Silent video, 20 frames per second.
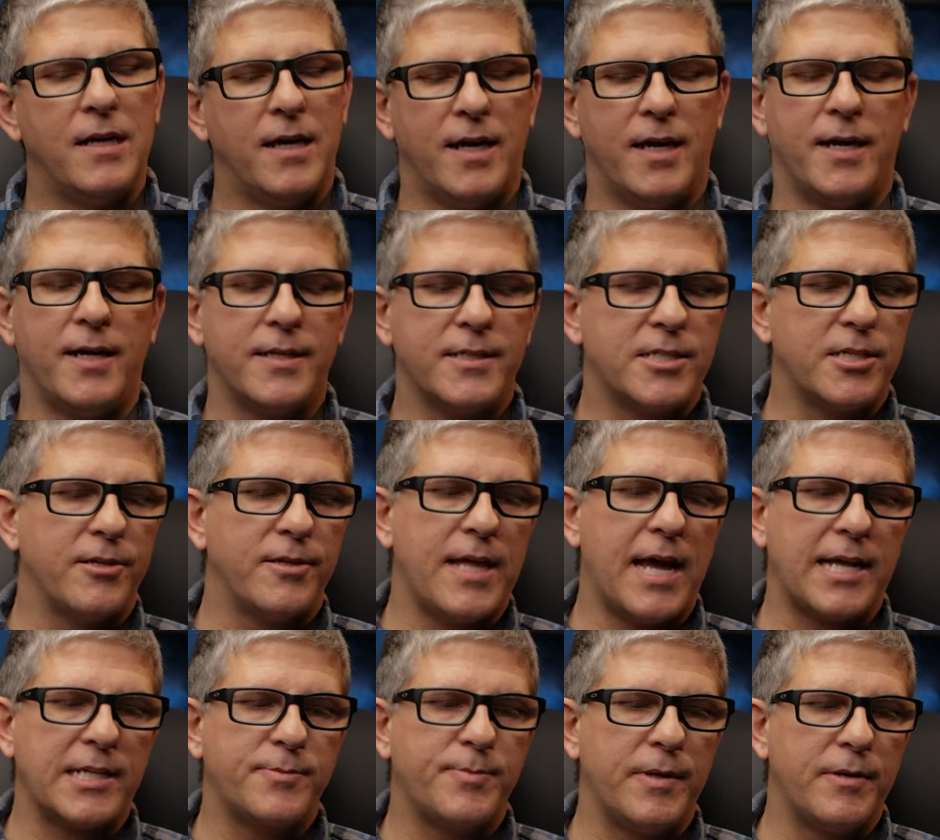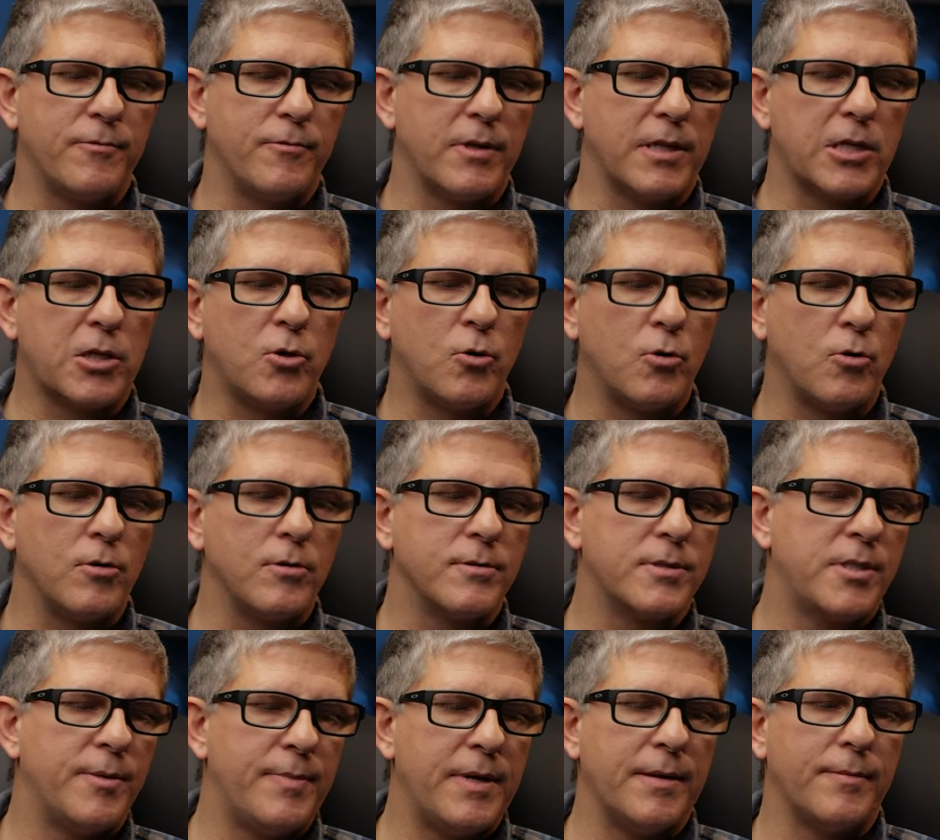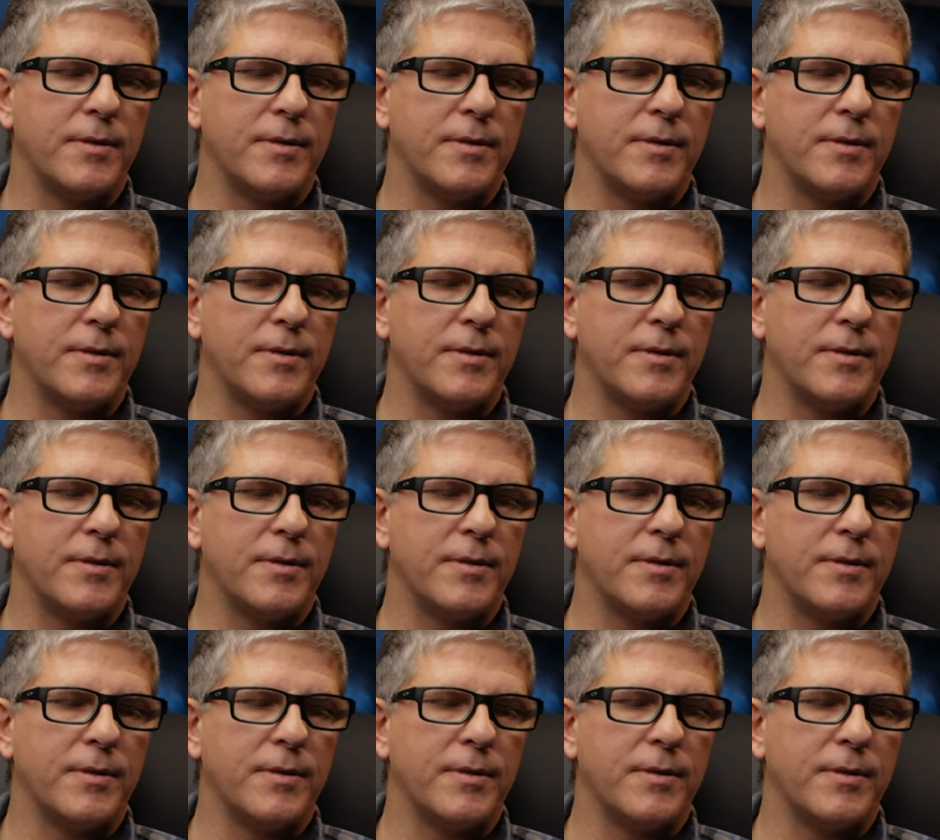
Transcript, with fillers: And so that's been really cool to be